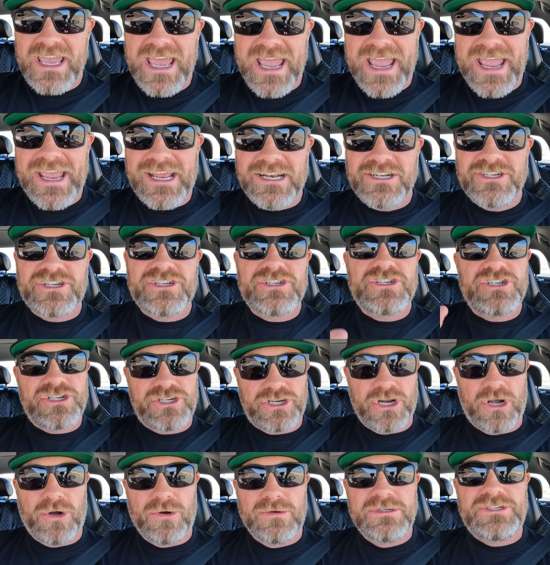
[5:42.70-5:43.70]
gauge
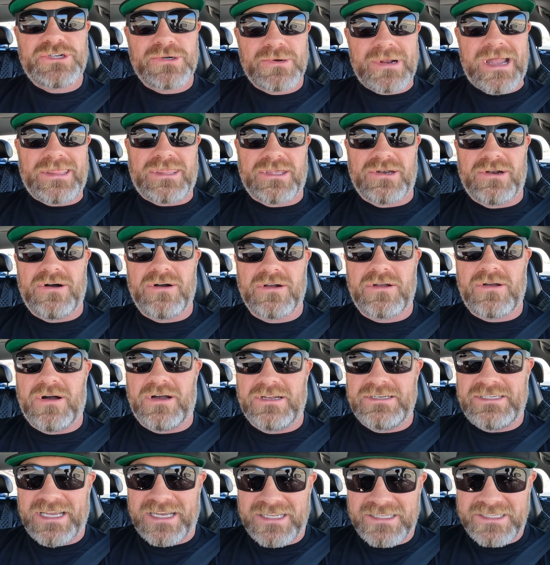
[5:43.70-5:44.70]
shows your ethanol
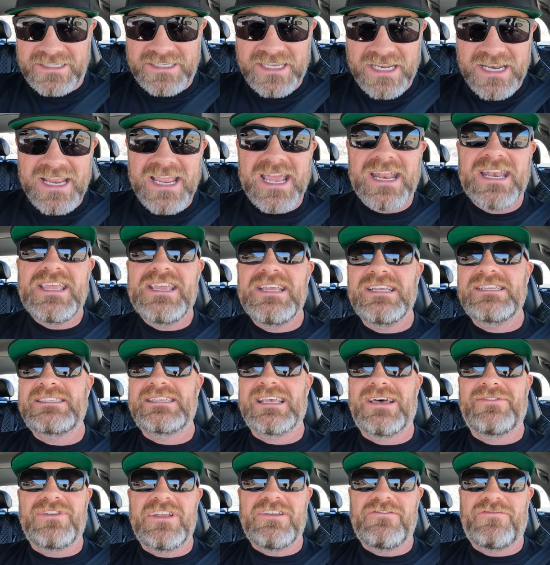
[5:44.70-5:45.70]
content. Sitting at
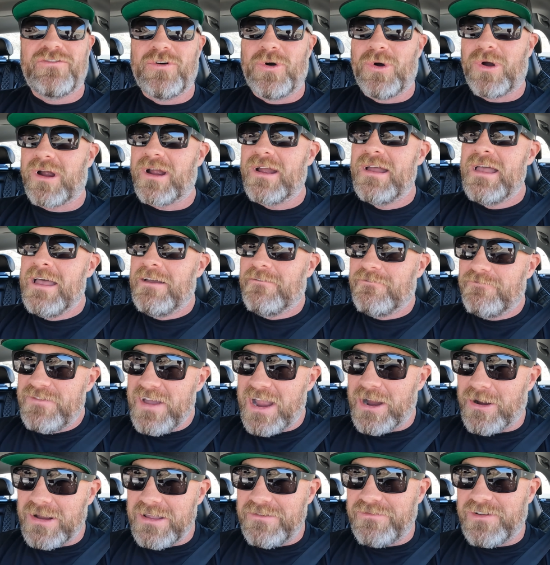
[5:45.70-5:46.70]
E74,
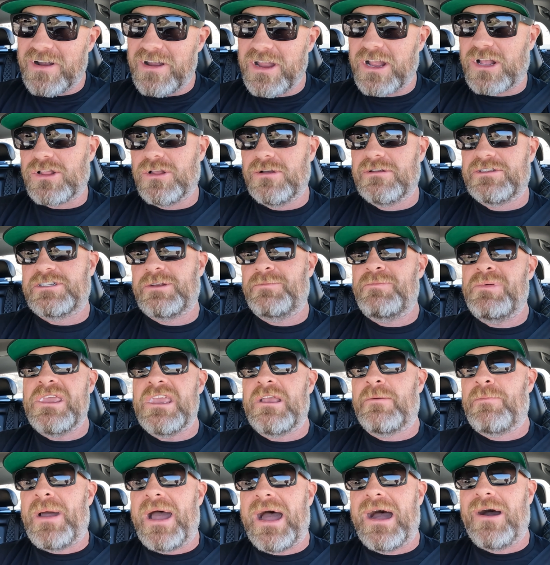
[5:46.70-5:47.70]
very, very close to
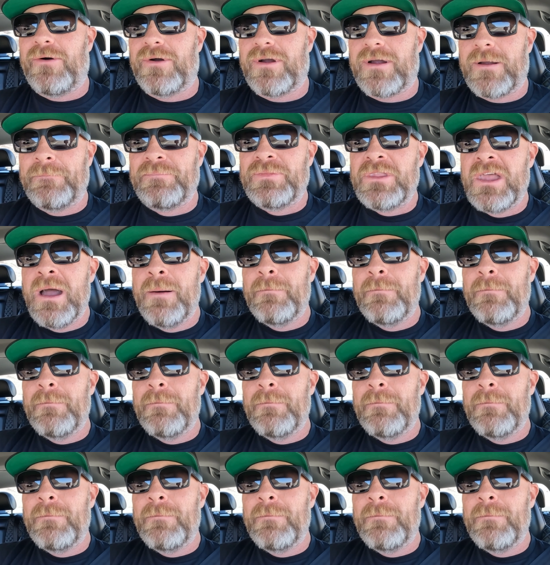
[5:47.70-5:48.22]
peak power.